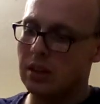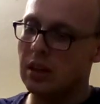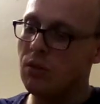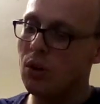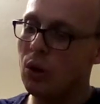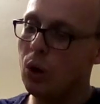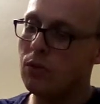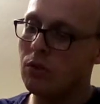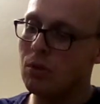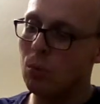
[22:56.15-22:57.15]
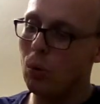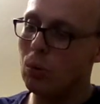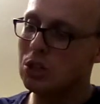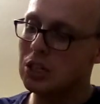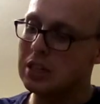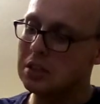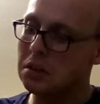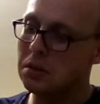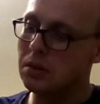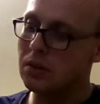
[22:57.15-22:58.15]
Give her the reward she has
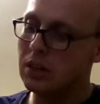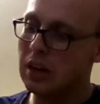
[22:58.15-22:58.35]
earned,